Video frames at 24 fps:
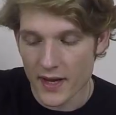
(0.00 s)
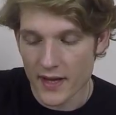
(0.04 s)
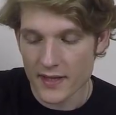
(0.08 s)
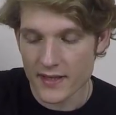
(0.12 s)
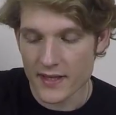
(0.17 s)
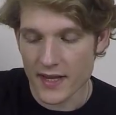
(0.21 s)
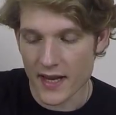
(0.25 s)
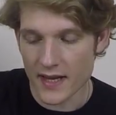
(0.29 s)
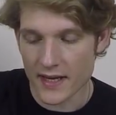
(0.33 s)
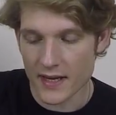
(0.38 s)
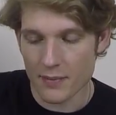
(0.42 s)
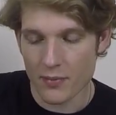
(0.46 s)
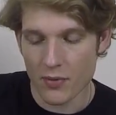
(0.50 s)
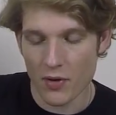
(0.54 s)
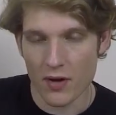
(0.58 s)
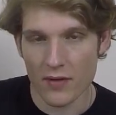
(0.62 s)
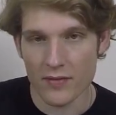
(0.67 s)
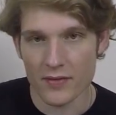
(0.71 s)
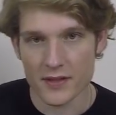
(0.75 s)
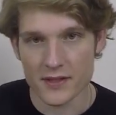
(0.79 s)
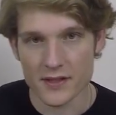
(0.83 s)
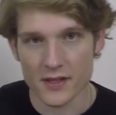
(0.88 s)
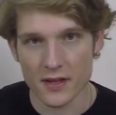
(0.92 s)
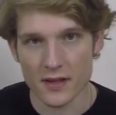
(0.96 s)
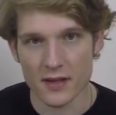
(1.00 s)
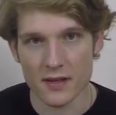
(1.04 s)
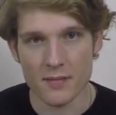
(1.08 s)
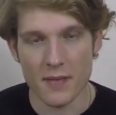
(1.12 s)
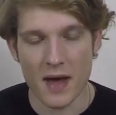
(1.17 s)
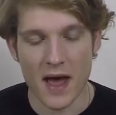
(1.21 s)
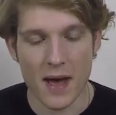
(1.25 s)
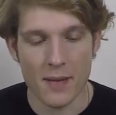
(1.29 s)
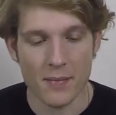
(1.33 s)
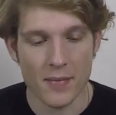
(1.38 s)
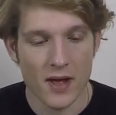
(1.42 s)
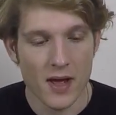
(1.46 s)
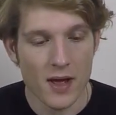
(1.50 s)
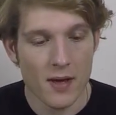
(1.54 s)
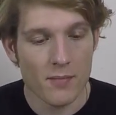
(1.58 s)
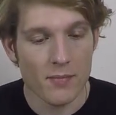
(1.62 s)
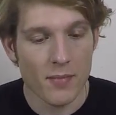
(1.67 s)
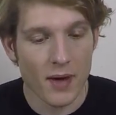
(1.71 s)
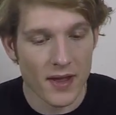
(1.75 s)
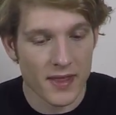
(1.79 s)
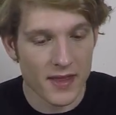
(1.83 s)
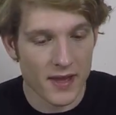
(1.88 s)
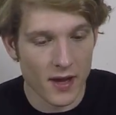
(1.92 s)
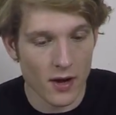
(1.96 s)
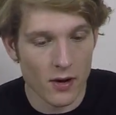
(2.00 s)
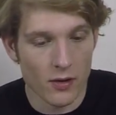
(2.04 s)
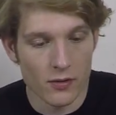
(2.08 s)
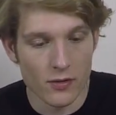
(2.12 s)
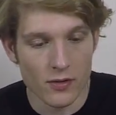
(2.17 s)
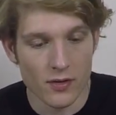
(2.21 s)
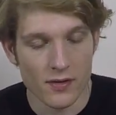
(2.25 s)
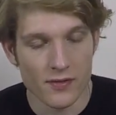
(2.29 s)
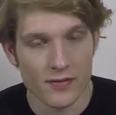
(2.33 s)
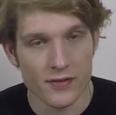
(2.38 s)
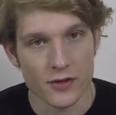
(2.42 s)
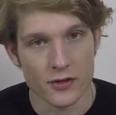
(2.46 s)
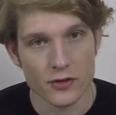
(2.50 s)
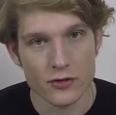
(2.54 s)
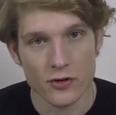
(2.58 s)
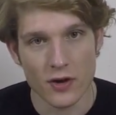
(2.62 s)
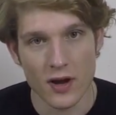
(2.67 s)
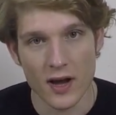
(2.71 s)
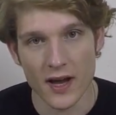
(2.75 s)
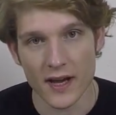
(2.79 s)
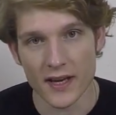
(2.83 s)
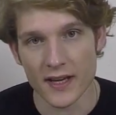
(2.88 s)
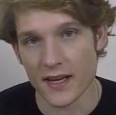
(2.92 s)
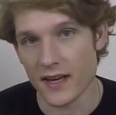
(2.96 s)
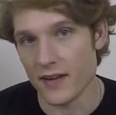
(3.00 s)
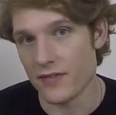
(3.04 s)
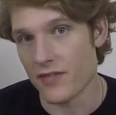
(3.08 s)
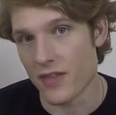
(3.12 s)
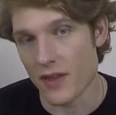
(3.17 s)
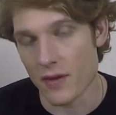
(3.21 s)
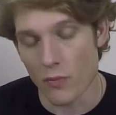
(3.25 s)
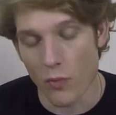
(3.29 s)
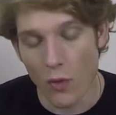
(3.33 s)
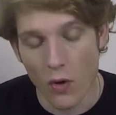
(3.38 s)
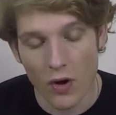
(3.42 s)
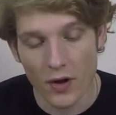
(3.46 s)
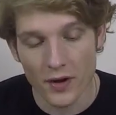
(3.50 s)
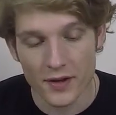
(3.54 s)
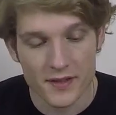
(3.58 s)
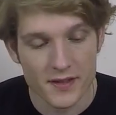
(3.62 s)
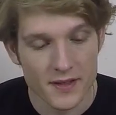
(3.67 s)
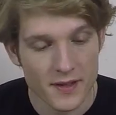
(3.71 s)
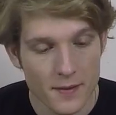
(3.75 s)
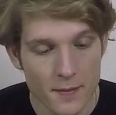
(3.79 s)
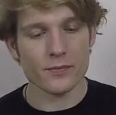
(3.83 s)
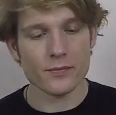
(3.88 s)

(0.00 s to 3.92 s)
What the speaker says: to any province on the map by the owner of the shrine if they want.